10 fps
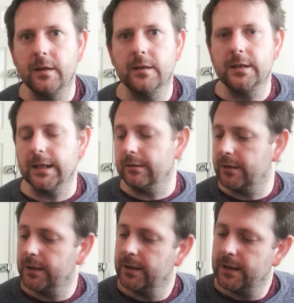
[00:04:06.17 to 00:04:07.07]
sound.
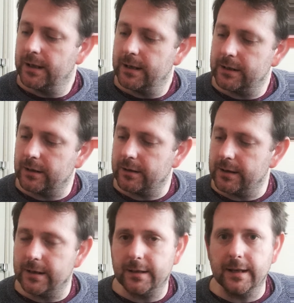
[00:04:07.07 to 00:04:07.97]
So
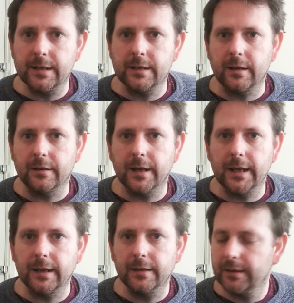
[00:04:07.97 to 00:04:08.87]
it's this note
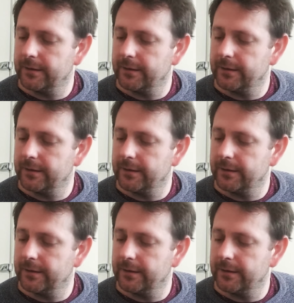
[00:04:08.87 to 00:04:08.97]
here.